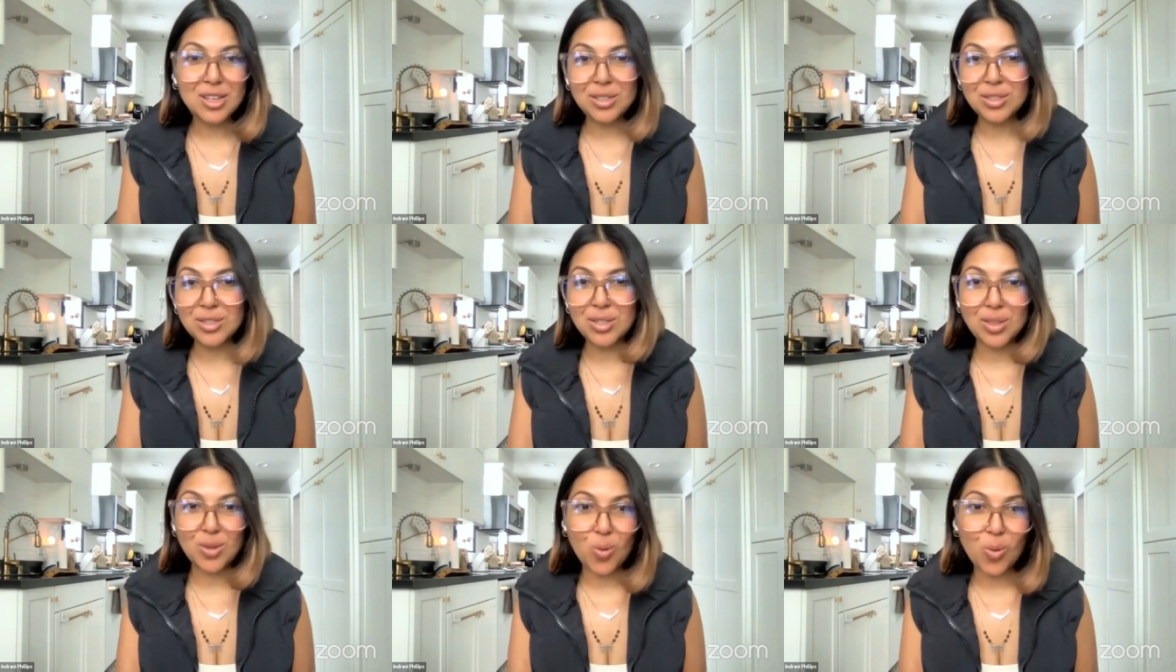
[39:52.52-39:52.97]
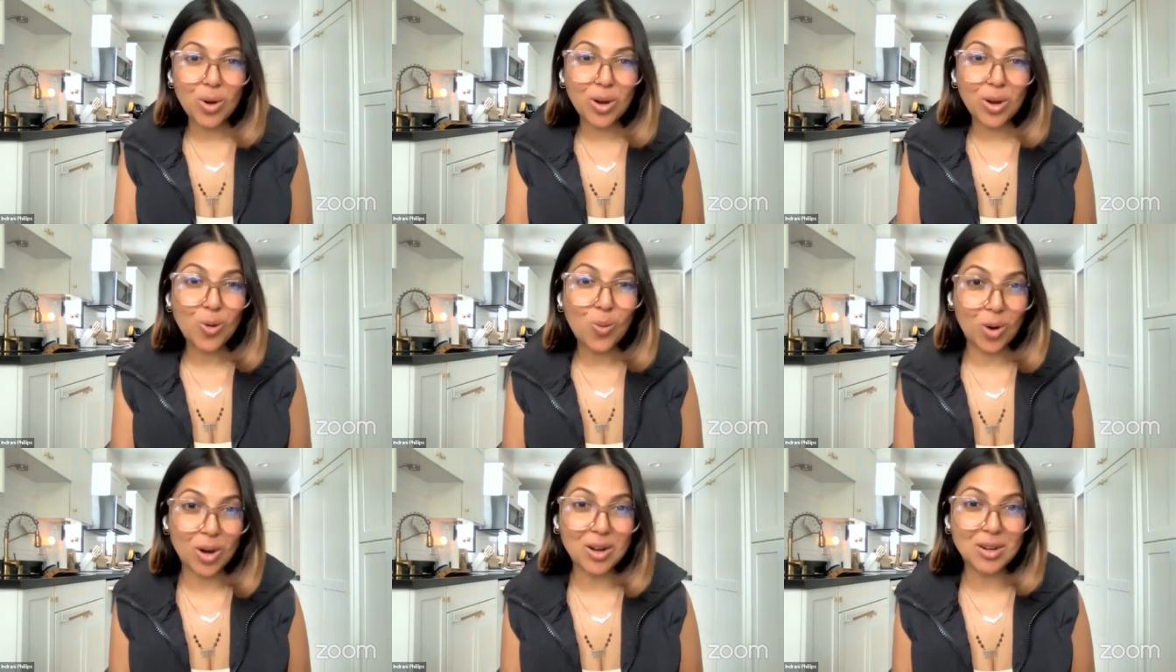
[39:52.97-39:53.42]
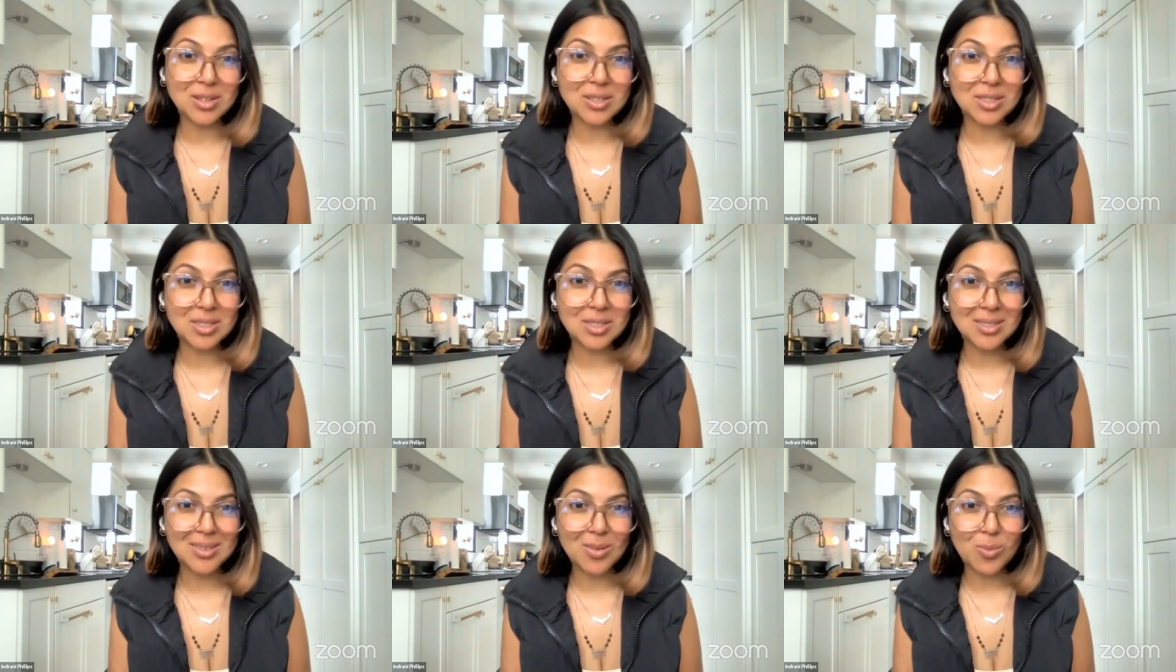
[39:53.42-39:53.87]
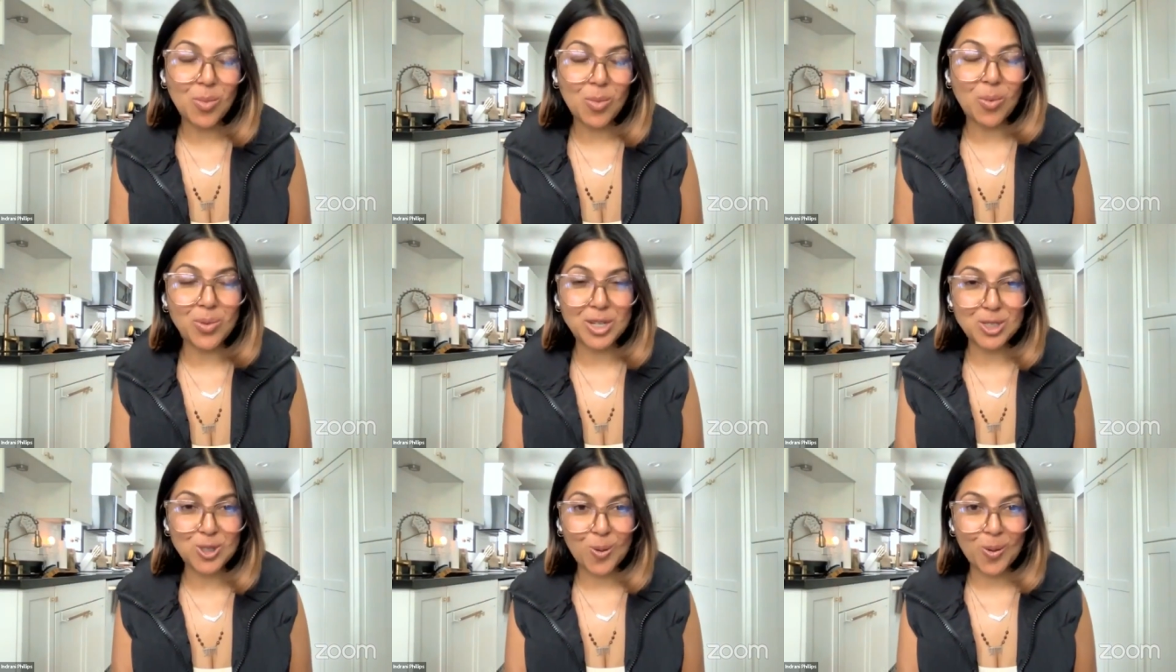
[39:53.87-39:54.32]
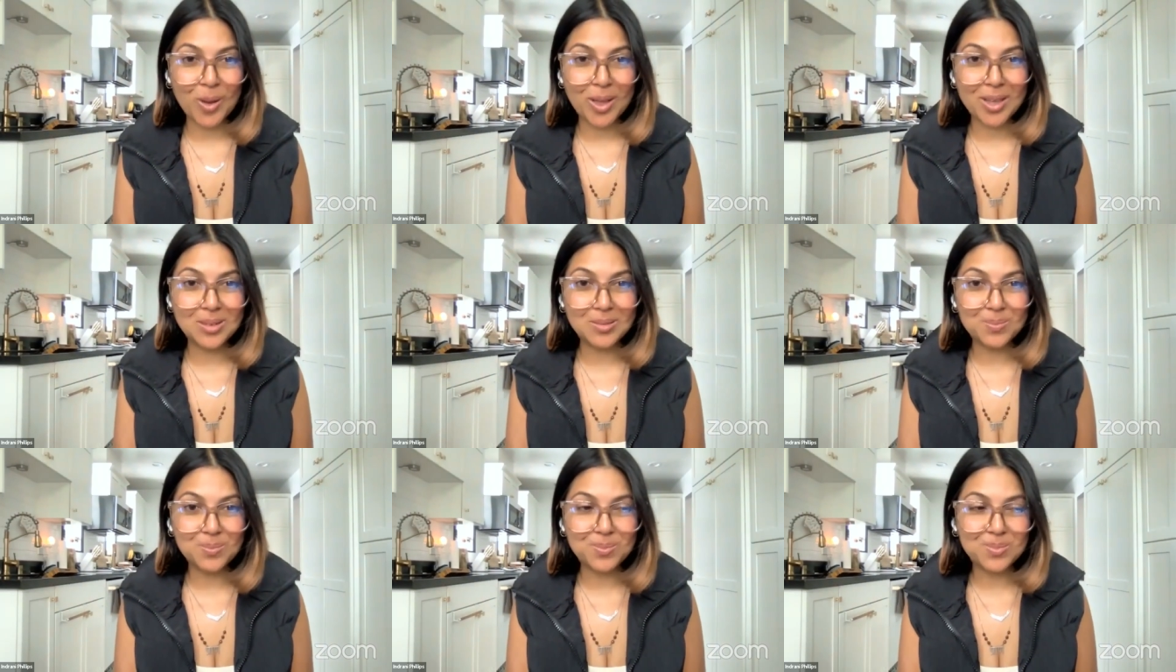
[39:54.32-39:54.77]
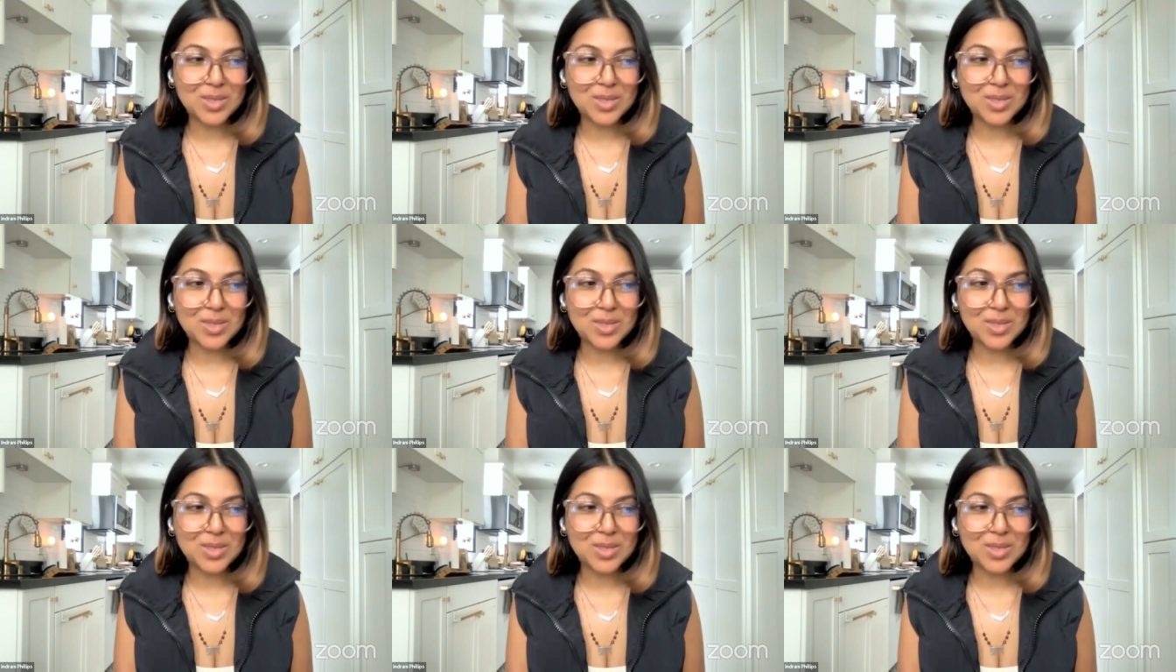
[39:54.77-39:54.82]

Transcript: So the work works when we do it.